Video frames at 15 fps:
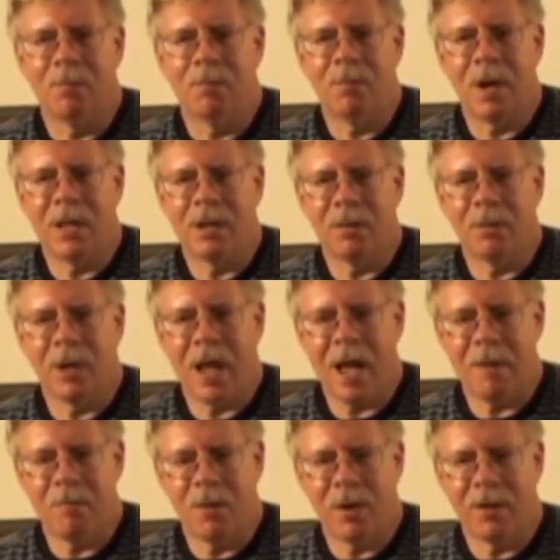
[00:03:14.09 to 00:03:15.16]
When you would
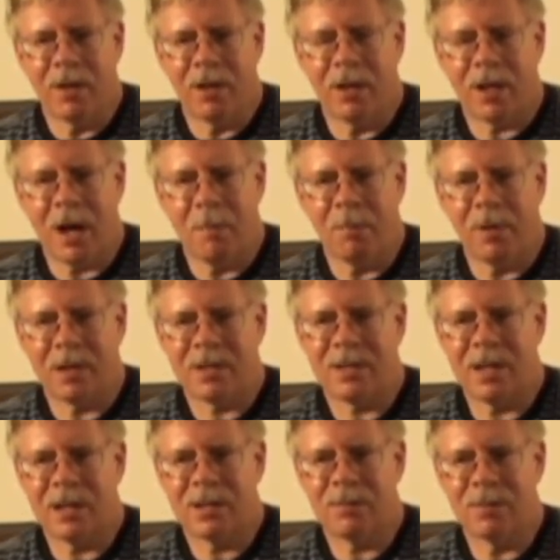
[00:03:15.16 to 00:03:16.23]
have more than a couple
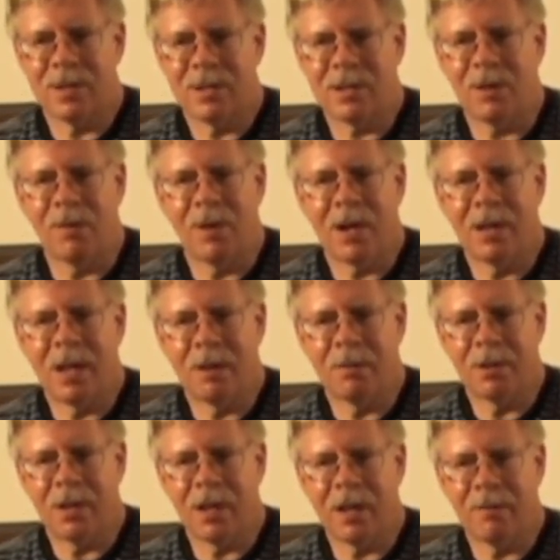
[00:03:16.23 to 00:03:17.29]
accessories going, they
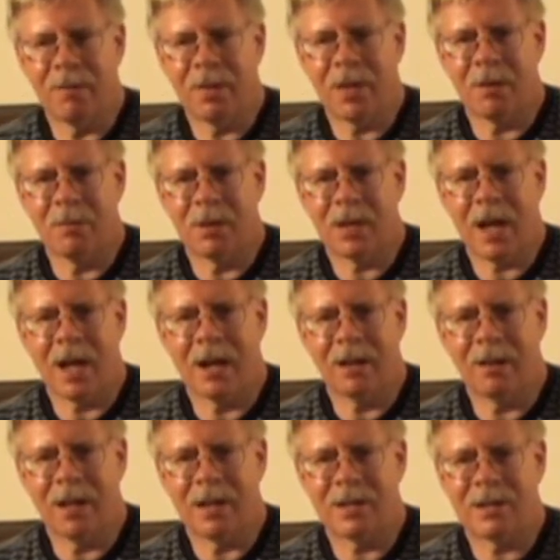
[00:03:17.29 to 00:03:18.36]
would everything would kind
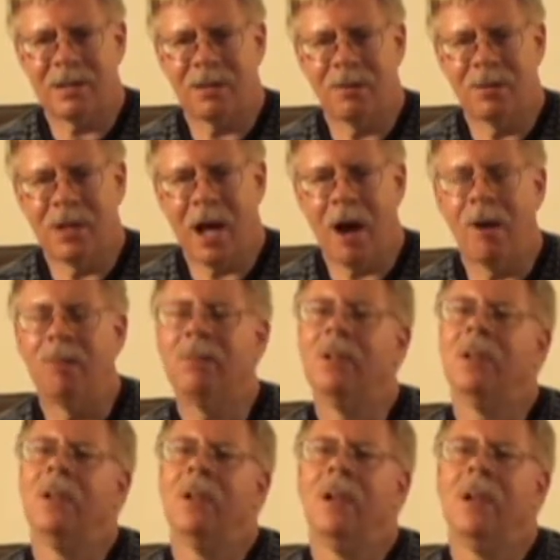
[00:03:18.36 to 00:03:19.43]
of slow down.
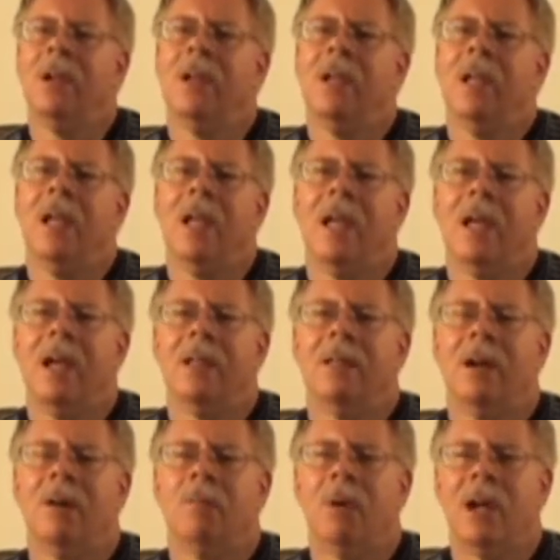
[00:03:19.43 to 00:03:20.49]
And
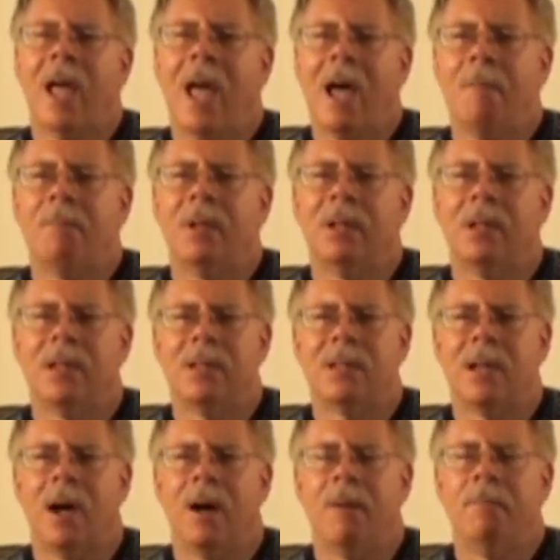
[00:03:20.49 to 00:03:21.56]
what happened
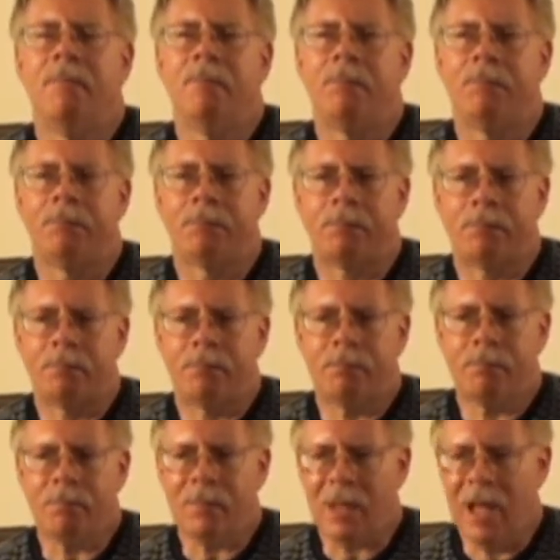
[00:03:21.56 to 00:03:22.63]
is,
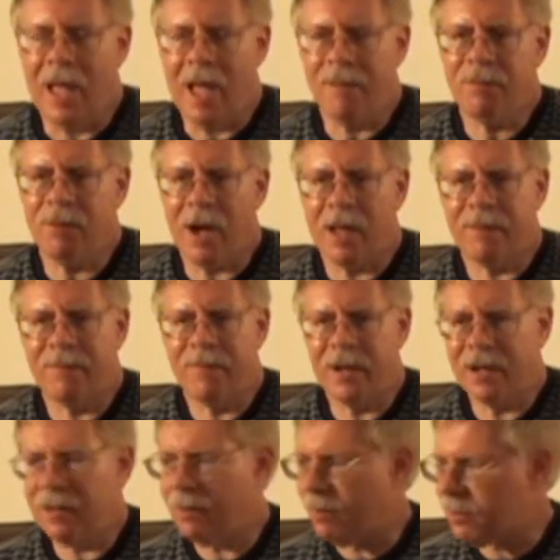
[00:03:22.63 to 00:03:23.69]
after I had
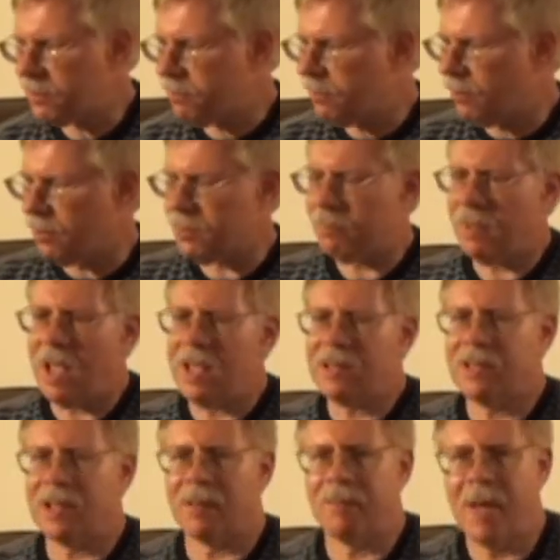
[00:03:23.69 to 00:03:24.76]
fitted those
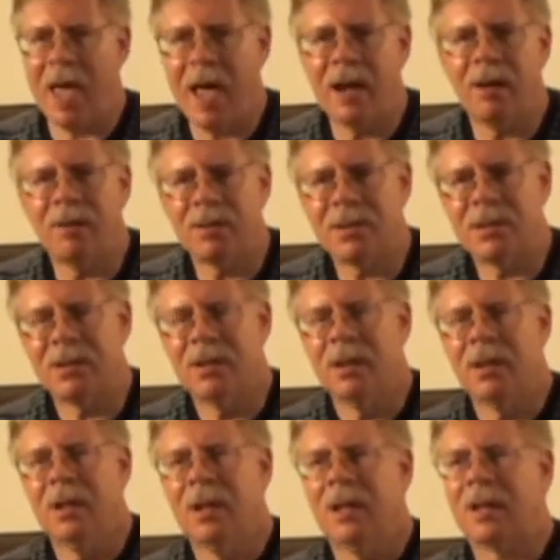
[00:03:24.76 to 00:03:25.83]
plastic panels,
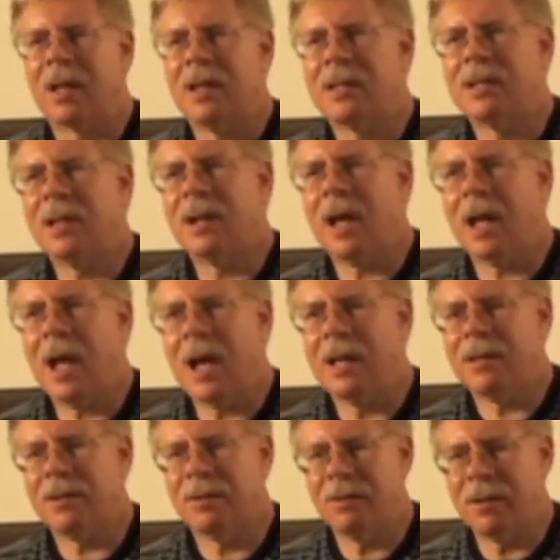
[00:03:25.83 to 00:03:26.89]
like I said, I
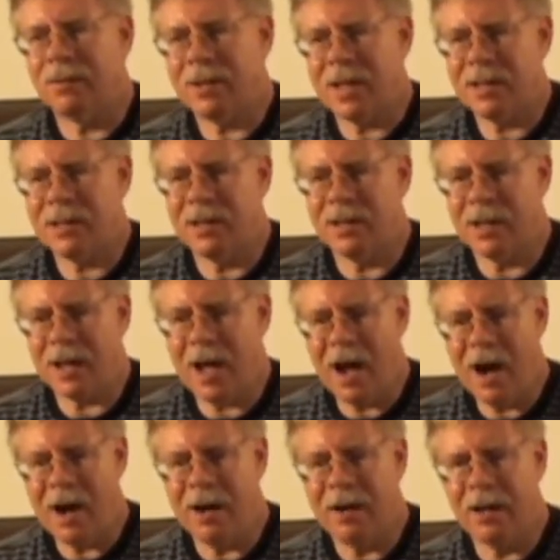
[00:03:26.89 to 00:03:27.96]
tested the
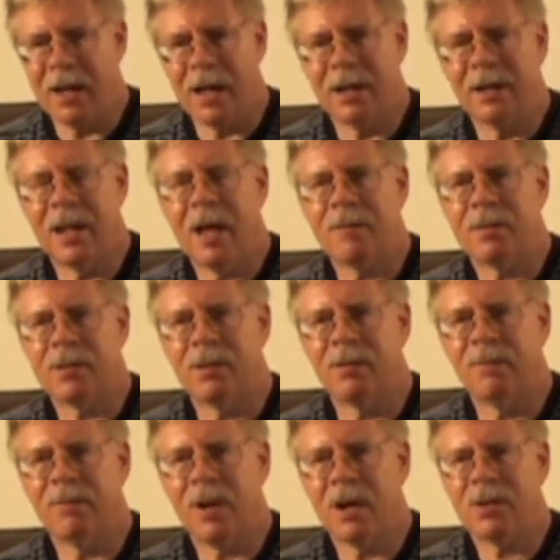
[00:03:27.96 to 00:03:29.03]
car and I didn't have
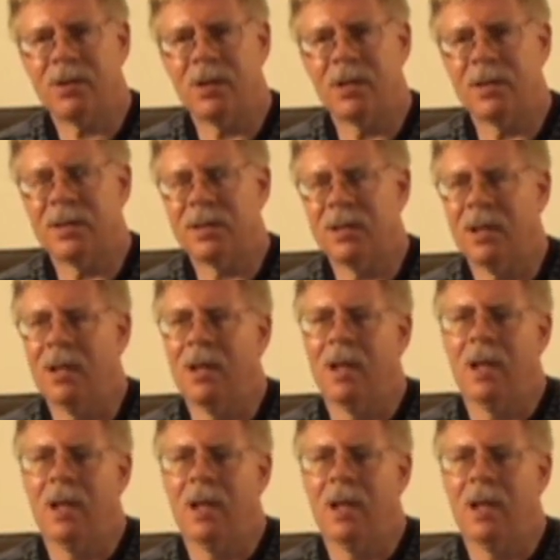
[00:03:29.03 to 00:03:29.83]
certain functions,